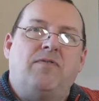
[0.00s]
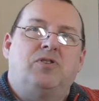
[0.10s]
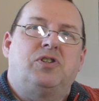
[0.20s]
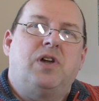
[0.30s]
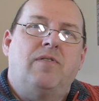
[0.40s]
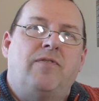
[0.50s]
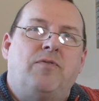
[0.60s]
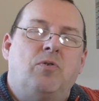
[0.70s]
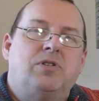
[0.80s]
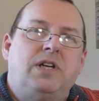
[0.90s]
just over
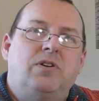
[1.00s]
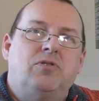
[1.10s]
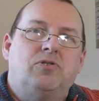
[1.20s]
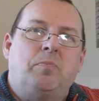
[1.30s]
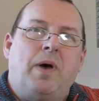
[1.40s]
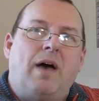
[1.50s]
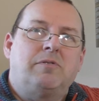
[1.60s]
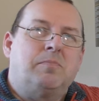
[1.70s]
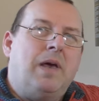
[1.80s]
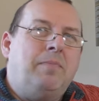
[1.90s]

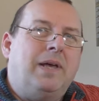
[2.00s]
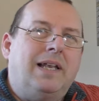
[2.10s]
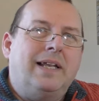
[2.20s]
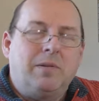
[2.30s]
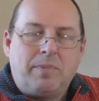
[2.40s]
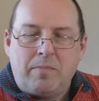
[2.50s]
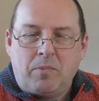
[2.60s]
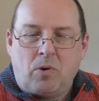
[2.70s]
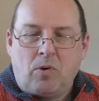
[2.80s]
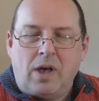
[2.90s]
£1,400, maybe a little bit
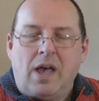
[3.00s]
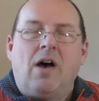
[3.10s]
more.